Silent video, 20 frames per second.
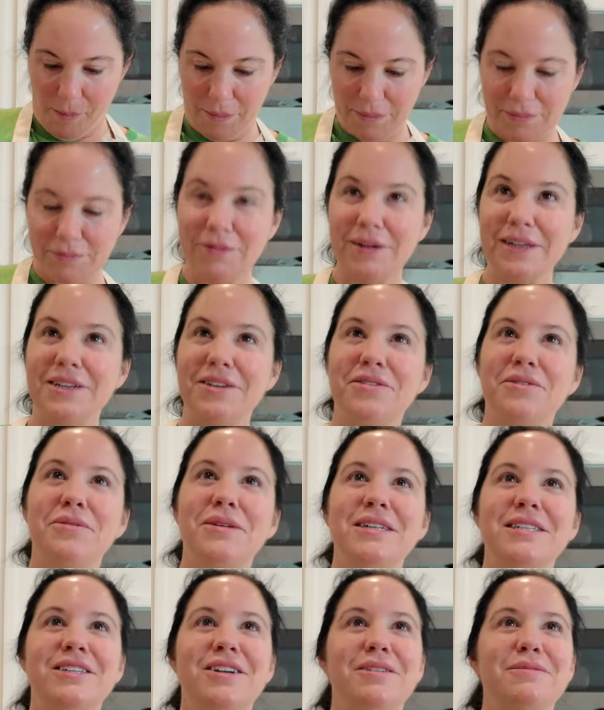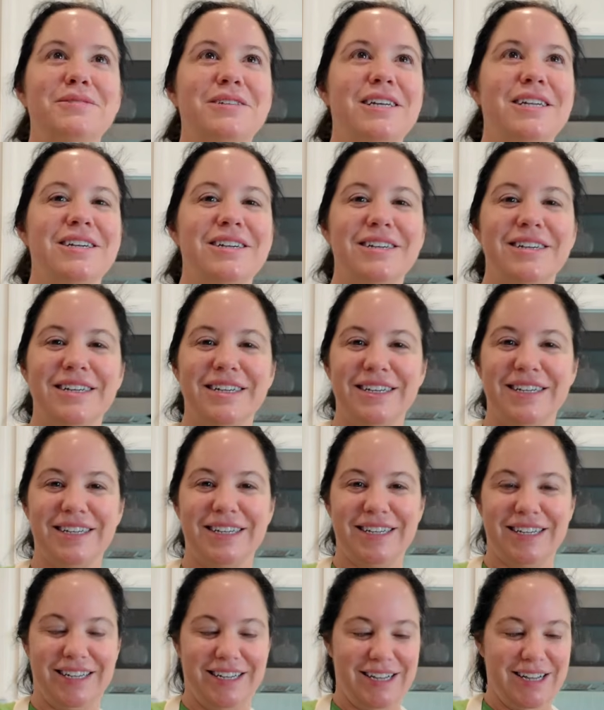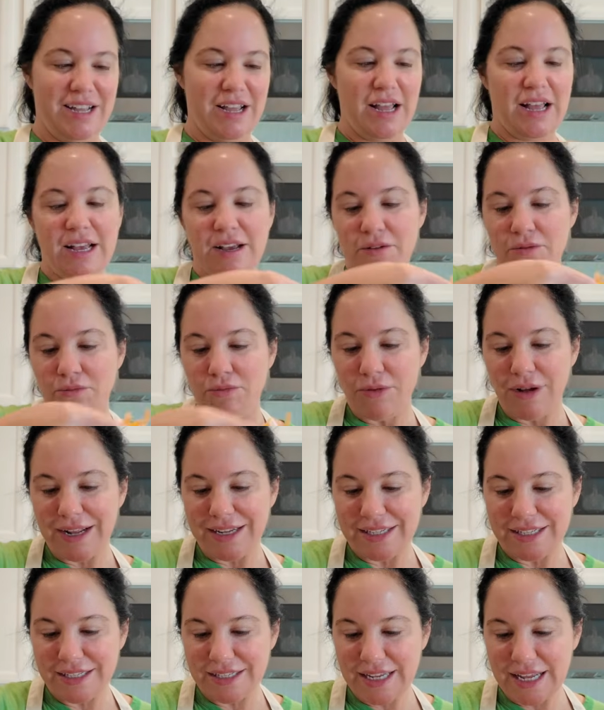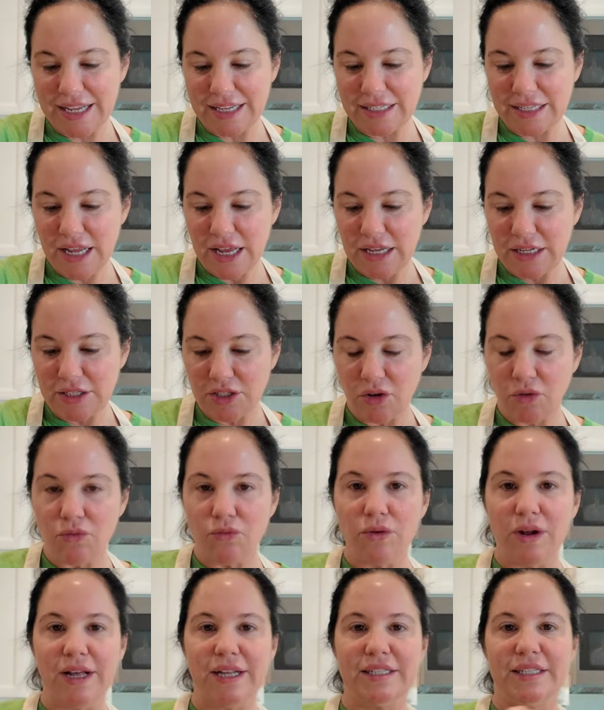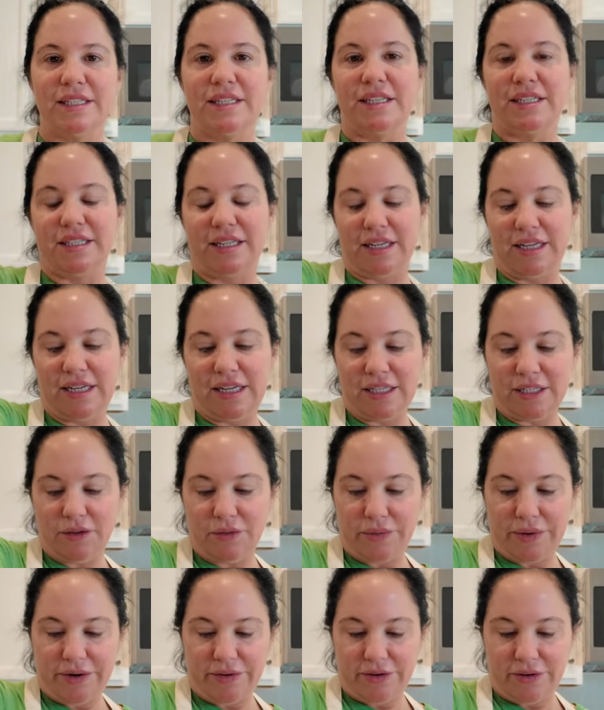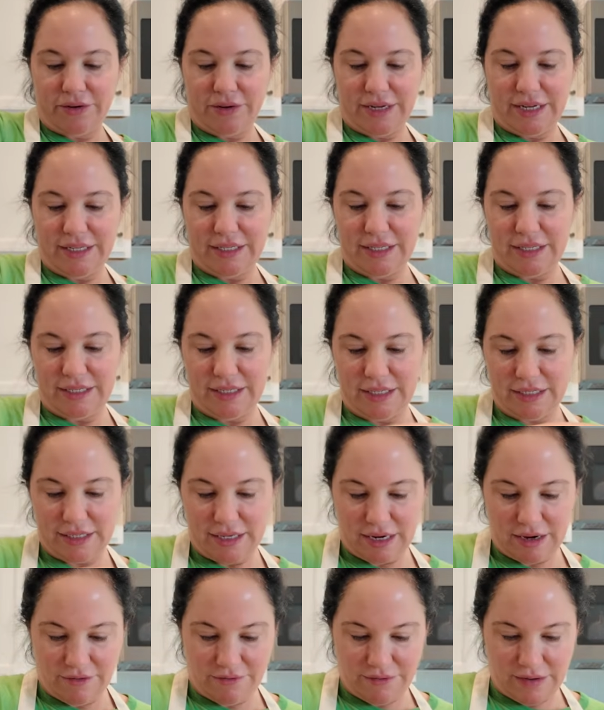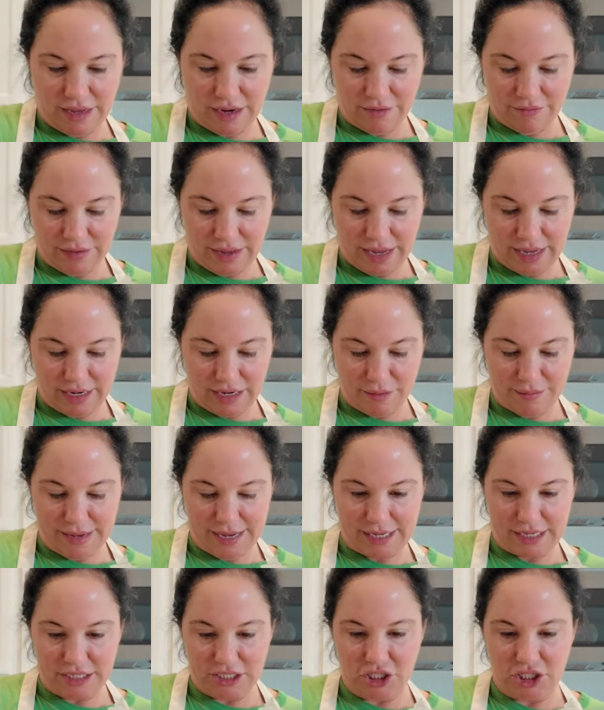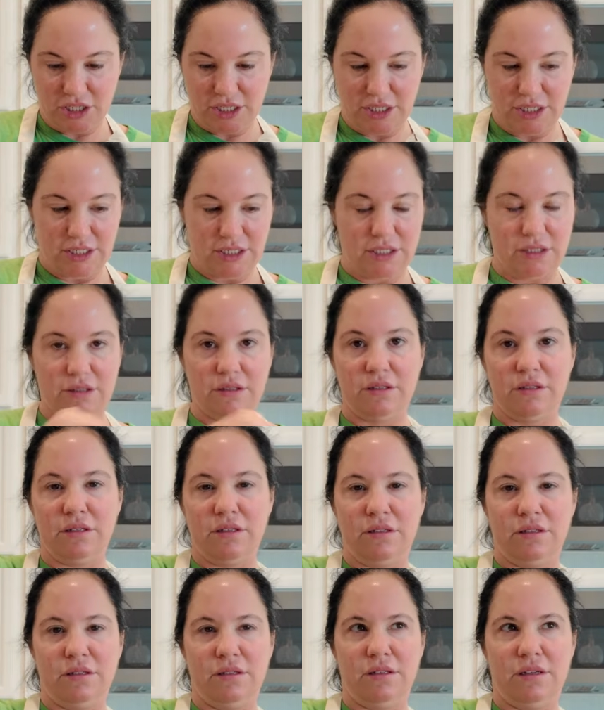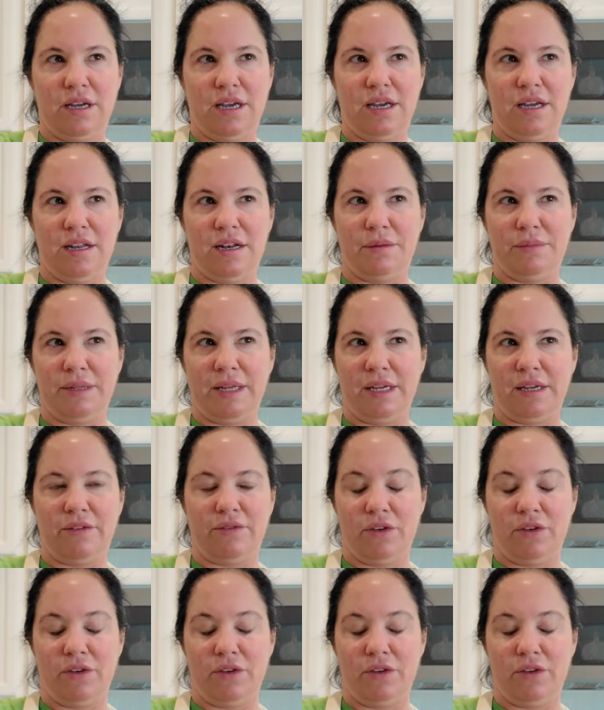What, you don't want to start with cheddar? Russ says, so Russ doesn't, he's a weirdo. He says he's not a fan of any mac and cheese. And I'm like, if